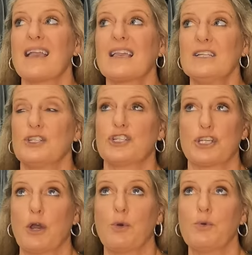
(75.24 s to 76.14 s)
it can
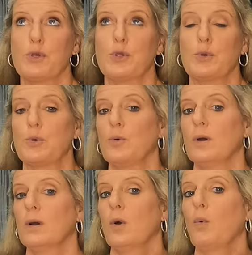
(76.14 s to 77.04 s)
show you
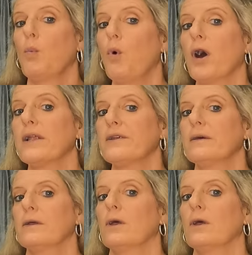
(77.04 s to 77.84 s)
what